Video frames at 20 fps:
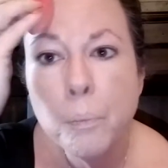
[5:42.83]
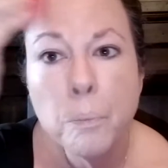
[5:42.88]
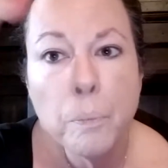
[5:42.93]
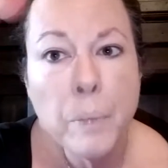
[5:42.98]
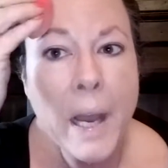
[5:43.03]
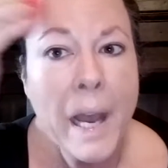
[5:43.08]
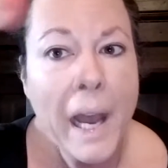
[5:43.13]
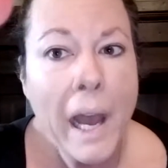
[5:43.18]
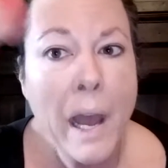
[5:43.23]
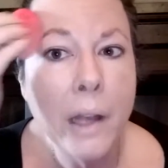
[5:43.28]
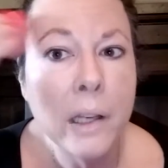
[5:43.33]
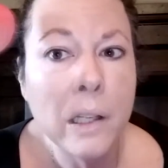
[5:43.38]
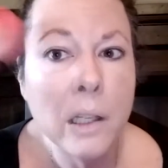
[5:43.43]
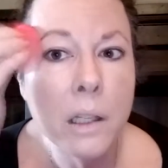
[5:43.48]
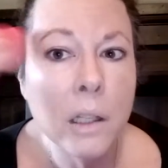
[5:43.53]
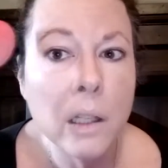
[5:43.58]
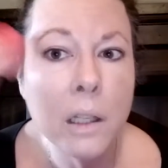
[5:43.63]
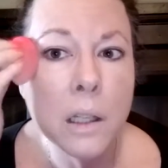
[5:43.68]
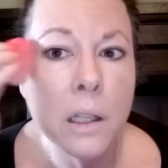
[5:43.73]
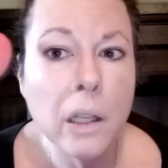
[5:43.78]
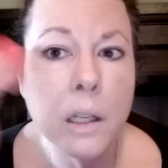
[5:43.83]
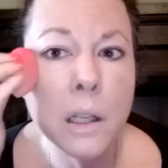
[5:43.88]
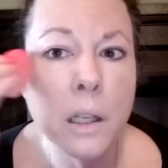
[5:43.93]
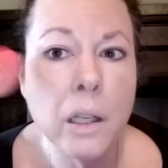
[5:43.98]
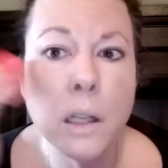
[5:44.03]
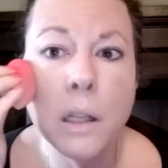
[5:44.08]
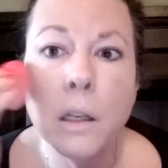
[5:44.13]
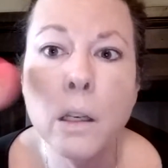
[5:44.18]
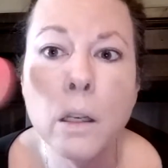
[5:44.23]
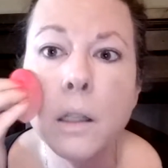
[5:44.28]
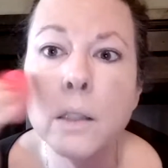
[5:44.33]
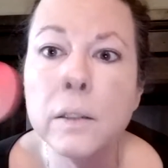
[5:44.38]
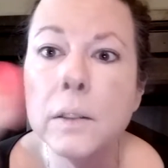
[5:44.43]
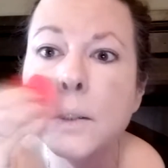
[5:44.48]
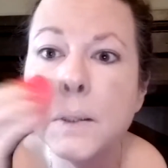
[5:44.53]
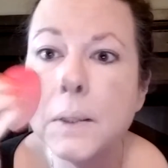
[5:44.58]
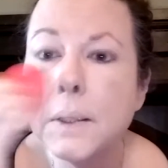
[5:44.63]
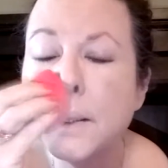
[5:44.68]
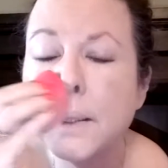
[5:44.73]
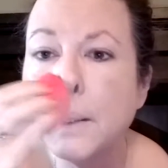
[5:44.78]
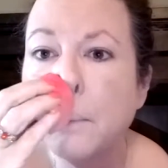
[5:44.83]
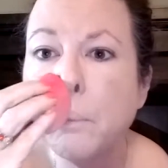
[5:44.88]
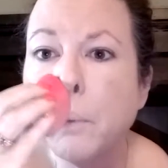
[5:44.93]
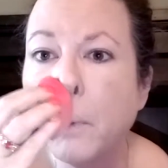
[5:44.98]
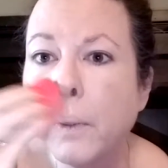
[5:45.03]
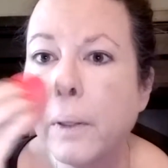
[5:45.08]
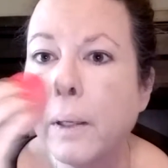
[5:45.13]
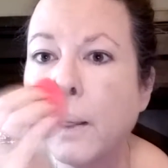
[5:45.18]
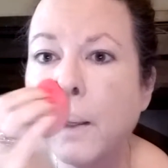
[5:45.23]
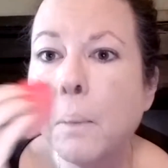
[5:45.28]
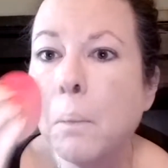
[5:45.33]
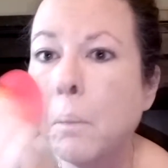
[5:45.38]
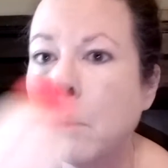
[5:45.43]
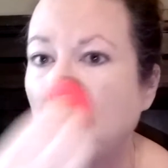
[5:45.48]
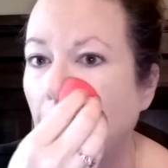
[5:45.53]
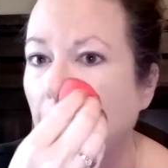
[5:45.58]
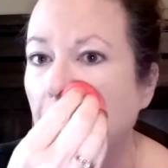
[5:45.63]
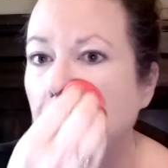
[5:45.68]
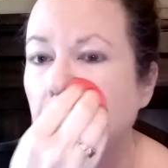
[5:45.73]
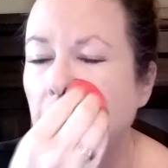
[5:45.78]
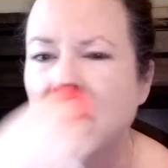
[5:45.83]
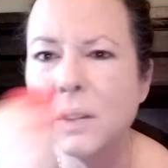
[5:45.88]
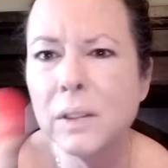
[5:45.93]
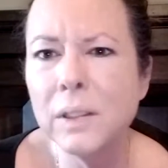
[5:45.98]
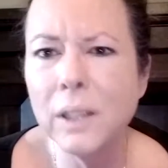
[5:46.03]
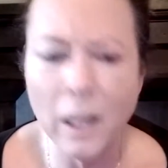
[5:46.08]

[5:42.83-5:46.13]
patting it in stippling motions.